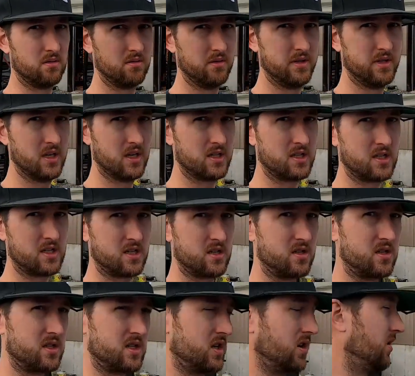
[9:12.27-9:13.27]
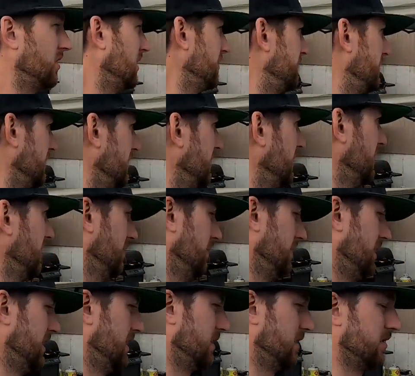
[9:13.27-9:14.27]
dust stir up out
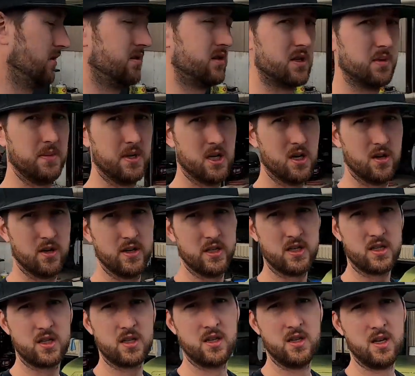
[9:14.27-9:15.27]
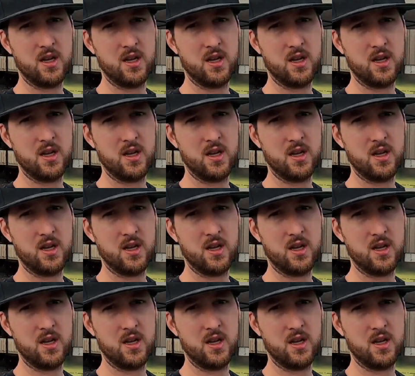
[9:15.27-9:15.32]
here, to be honest.